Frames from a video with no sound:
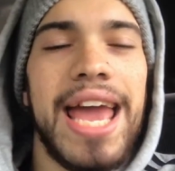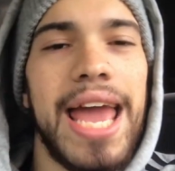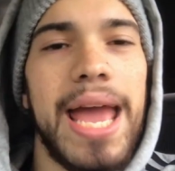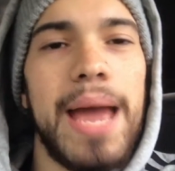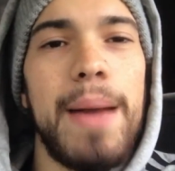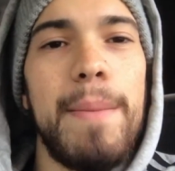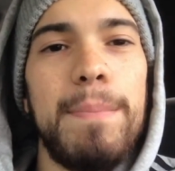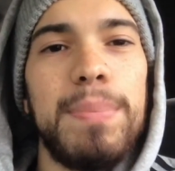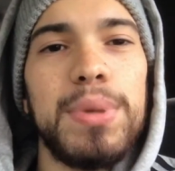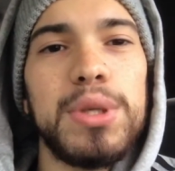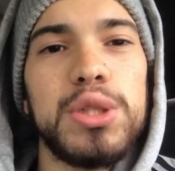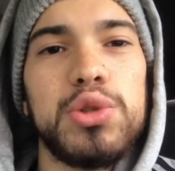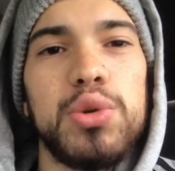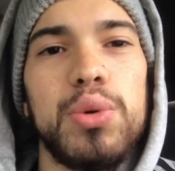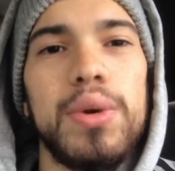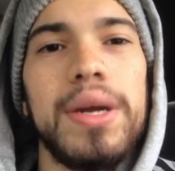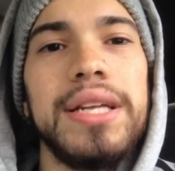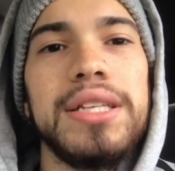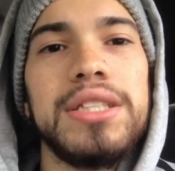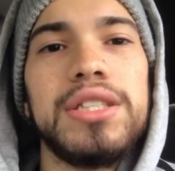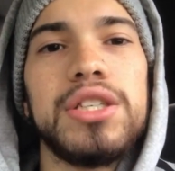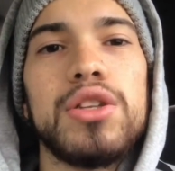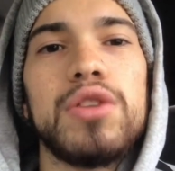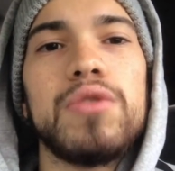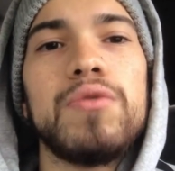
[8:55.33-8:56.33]
in
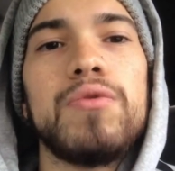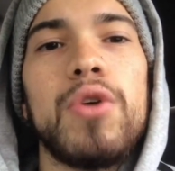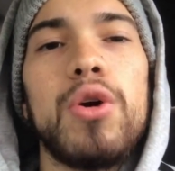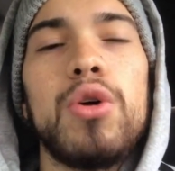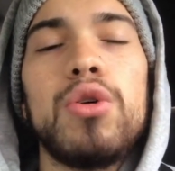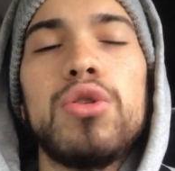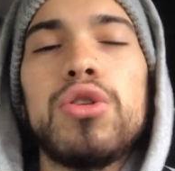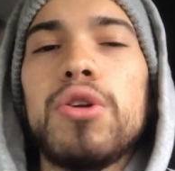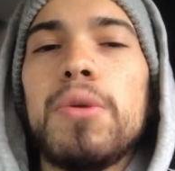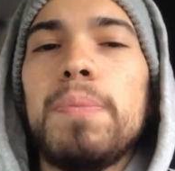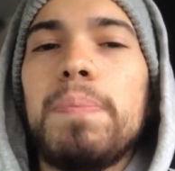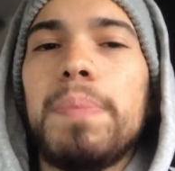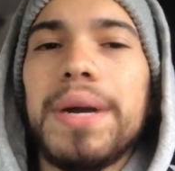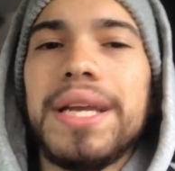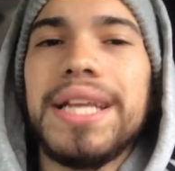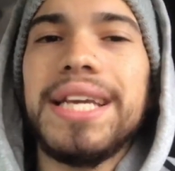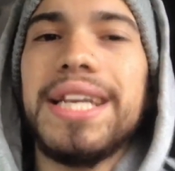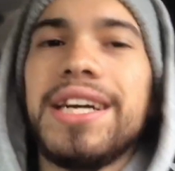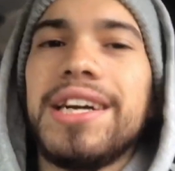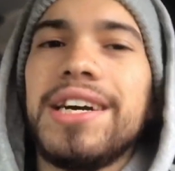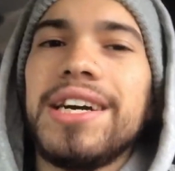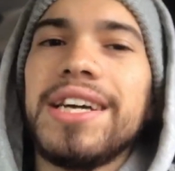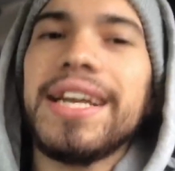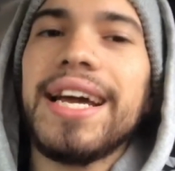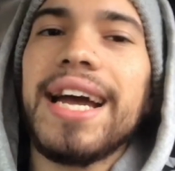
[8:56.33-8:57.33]
between to the roller, but he
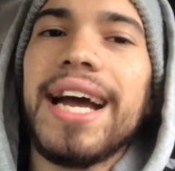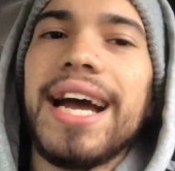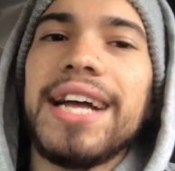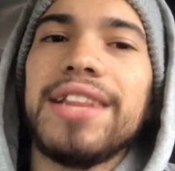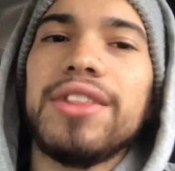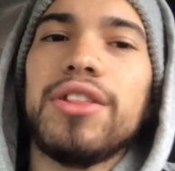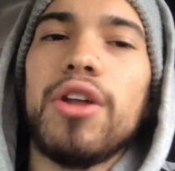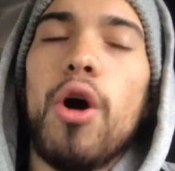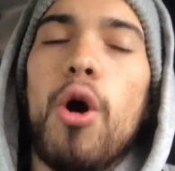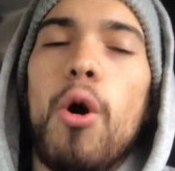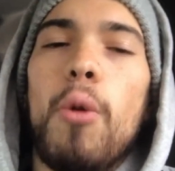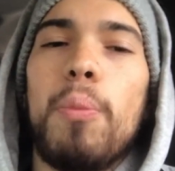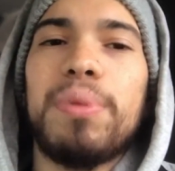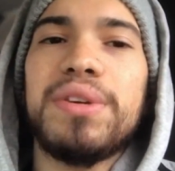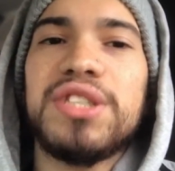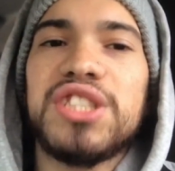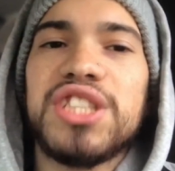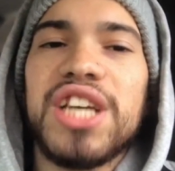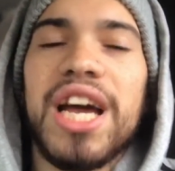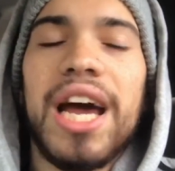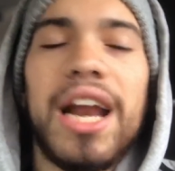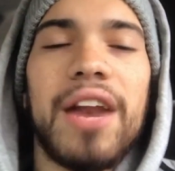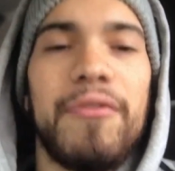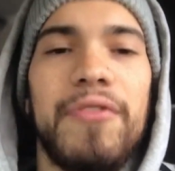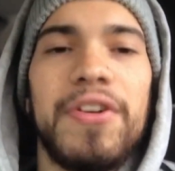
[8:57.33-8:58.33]
could have had the open
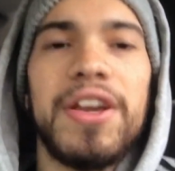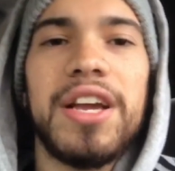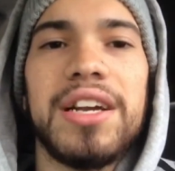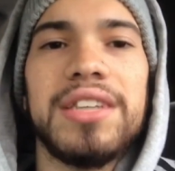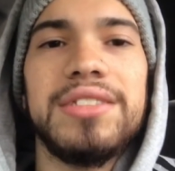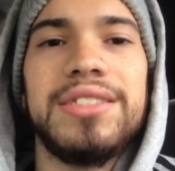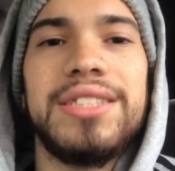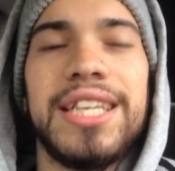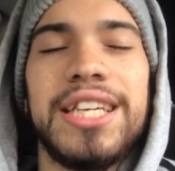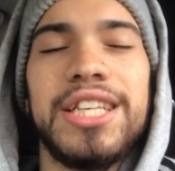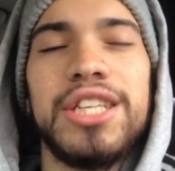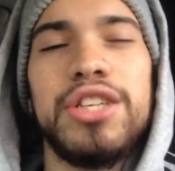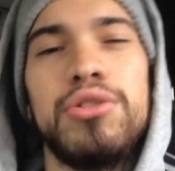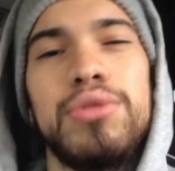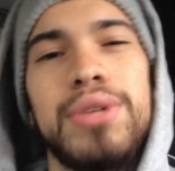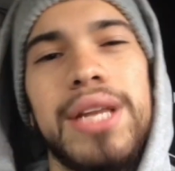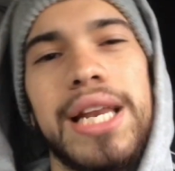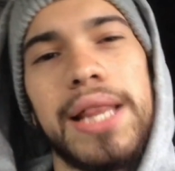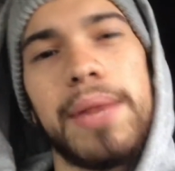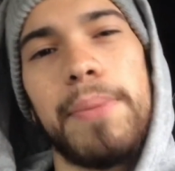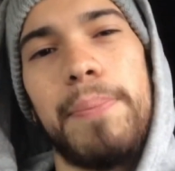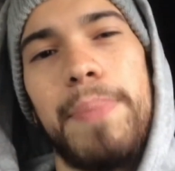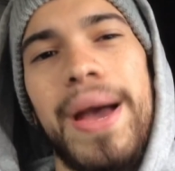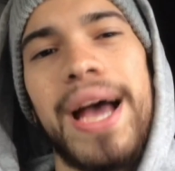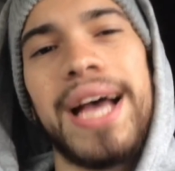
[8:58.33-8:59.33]
shot if he continued,
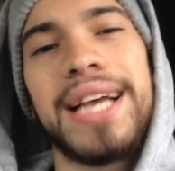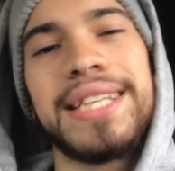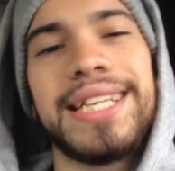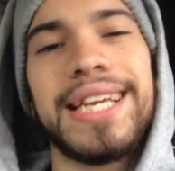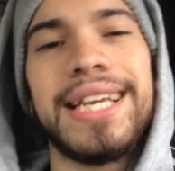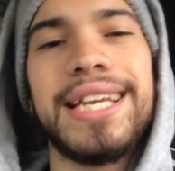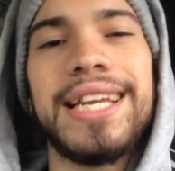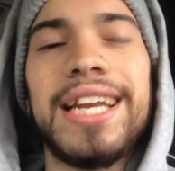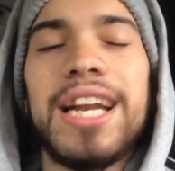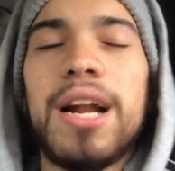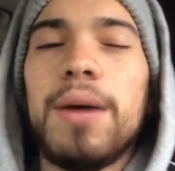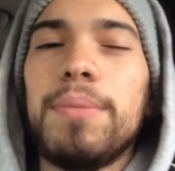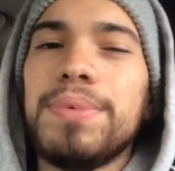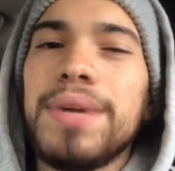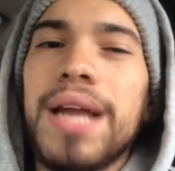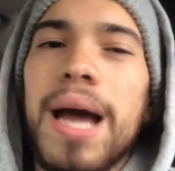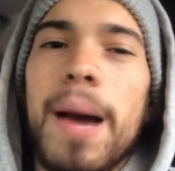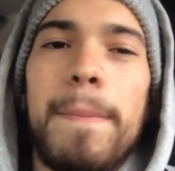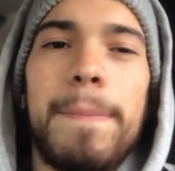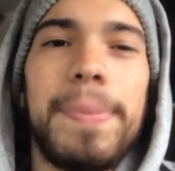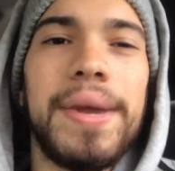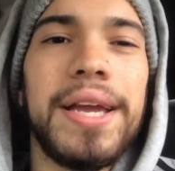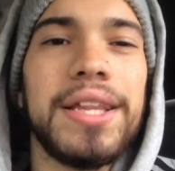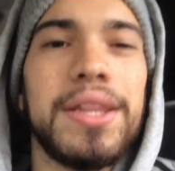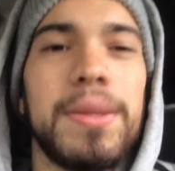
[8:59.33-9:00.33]
and the pass ended up
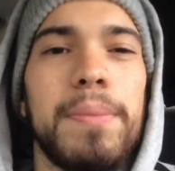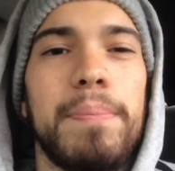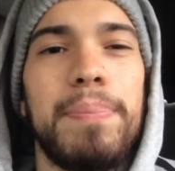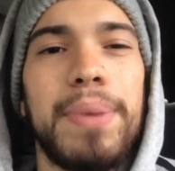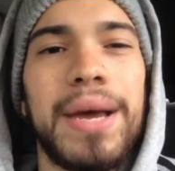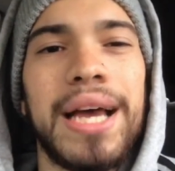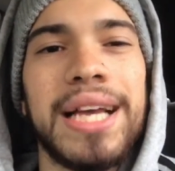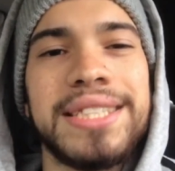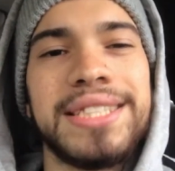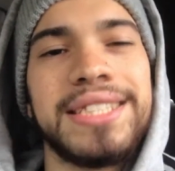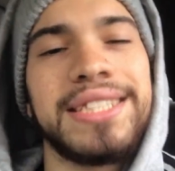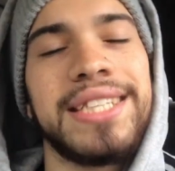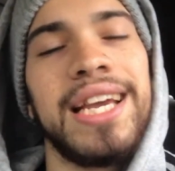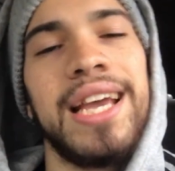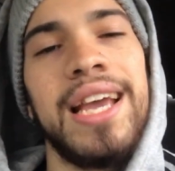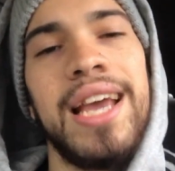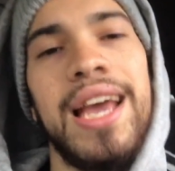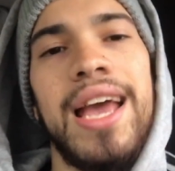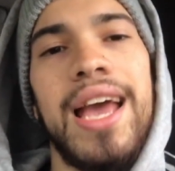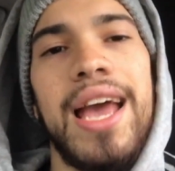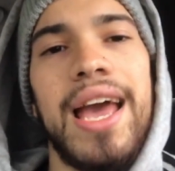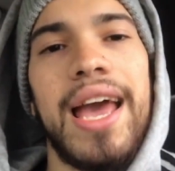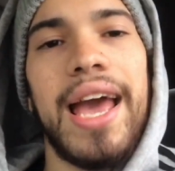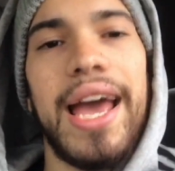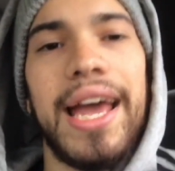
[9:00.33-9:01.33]
not being the best,
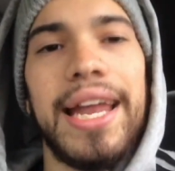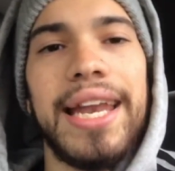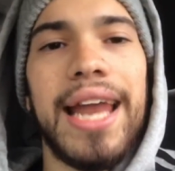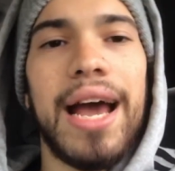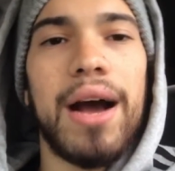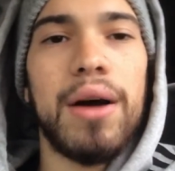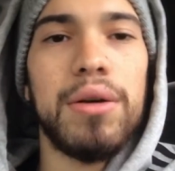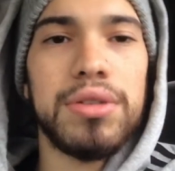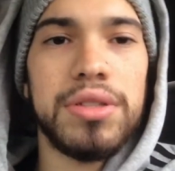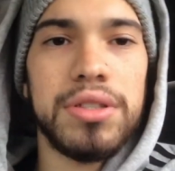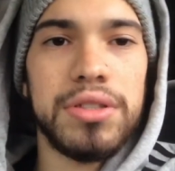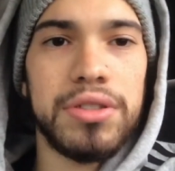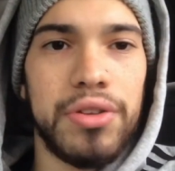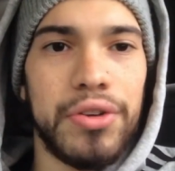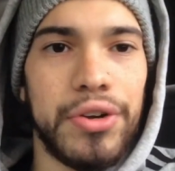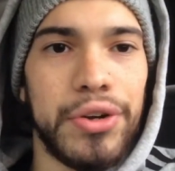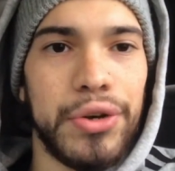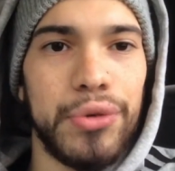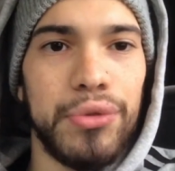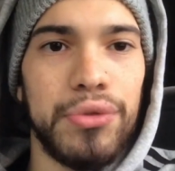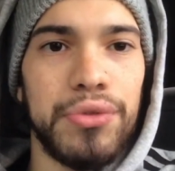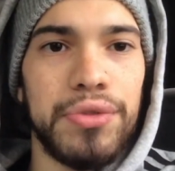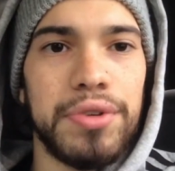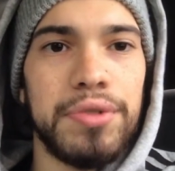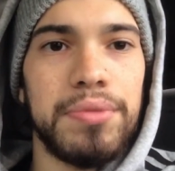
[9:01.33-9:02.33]
and now it's a
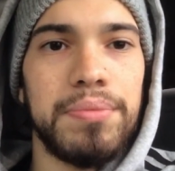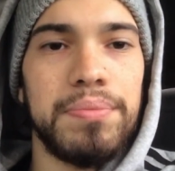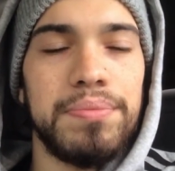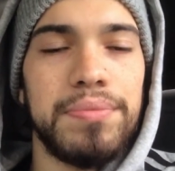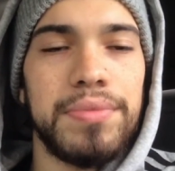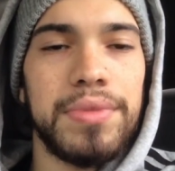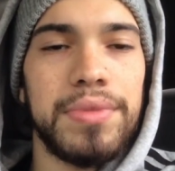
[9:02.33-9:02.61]
turnover.